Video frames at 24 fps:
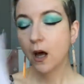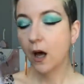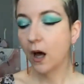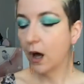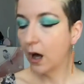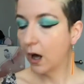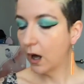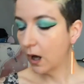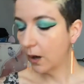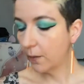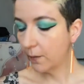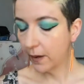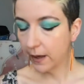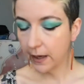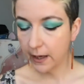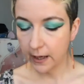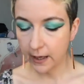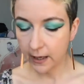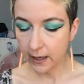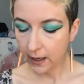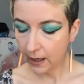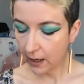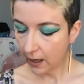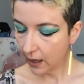
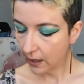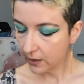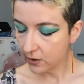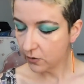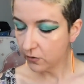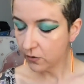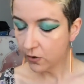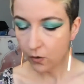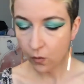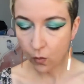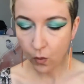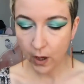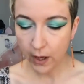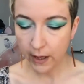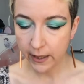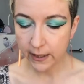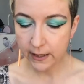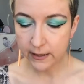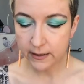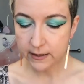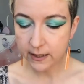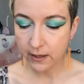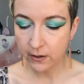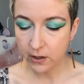I don't know why
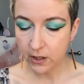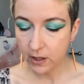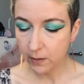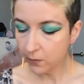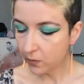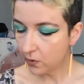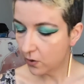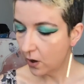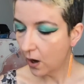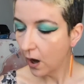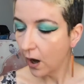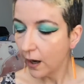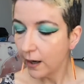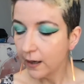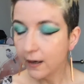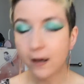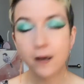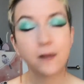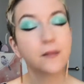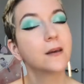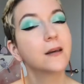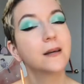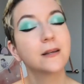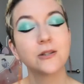it's down at number 9. I
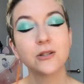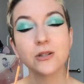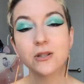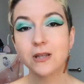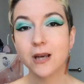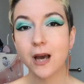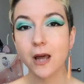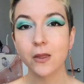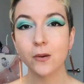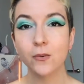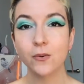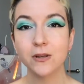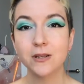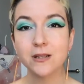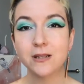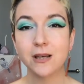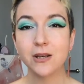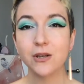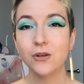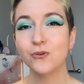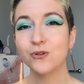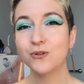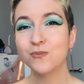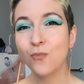think it's just the other ones I
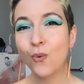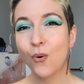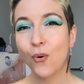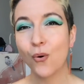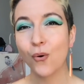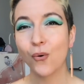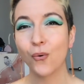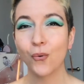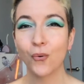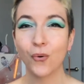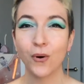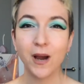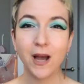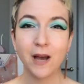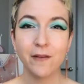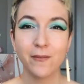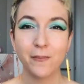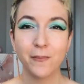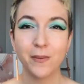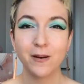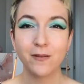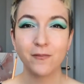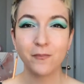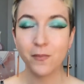use more or I have a
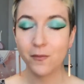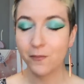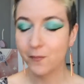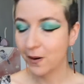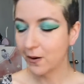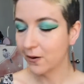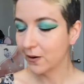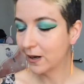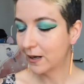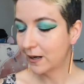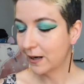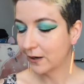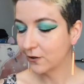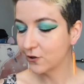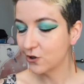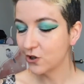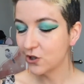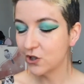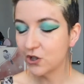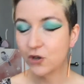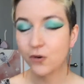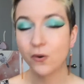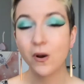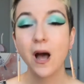bit of a better connection
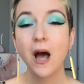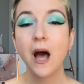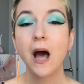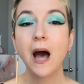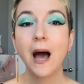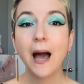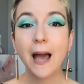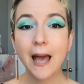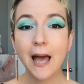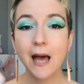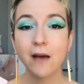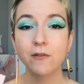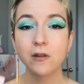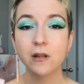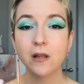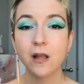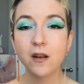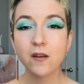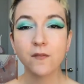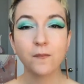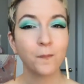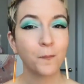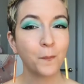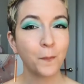to. I have a lot
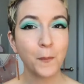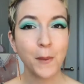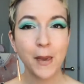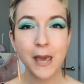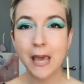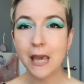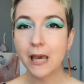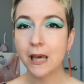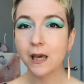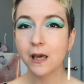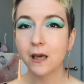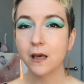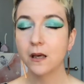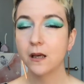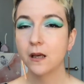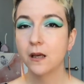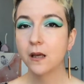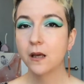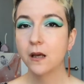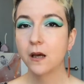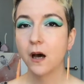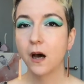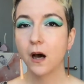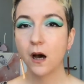of pink
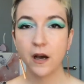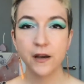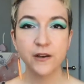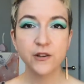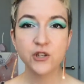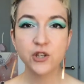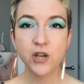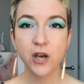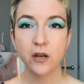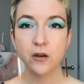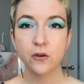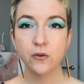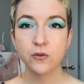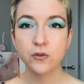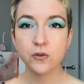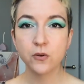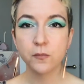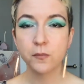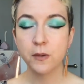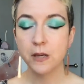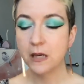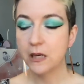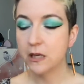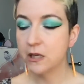eyeshadows or
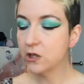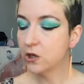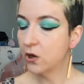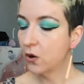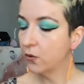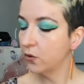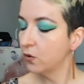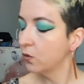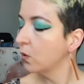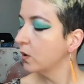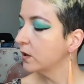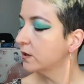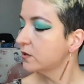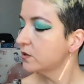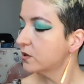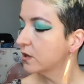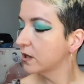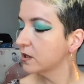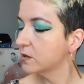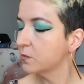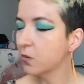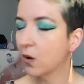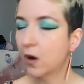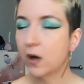pinky toned ones, so
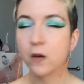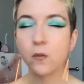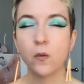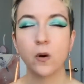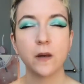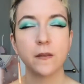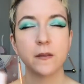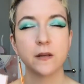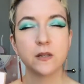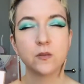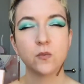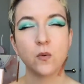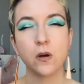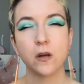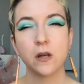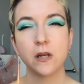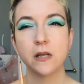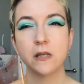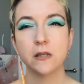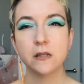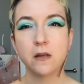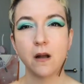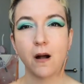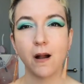that's probably why this one
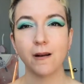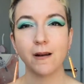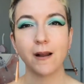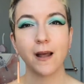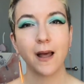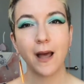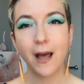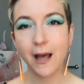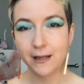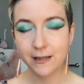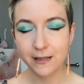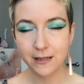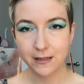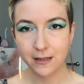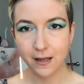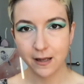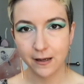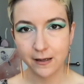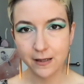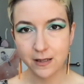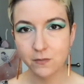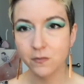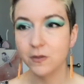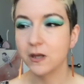is not as
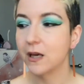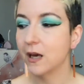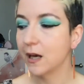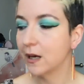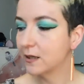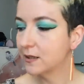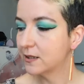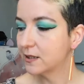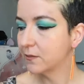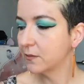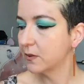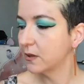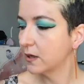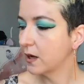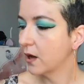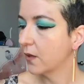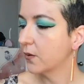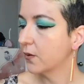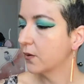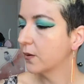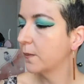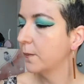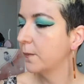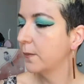exciting to me as some of the
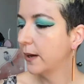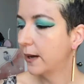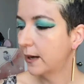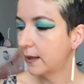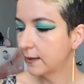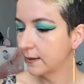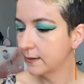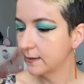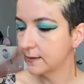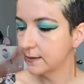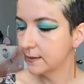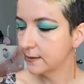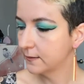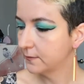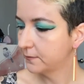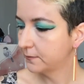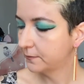other palettes.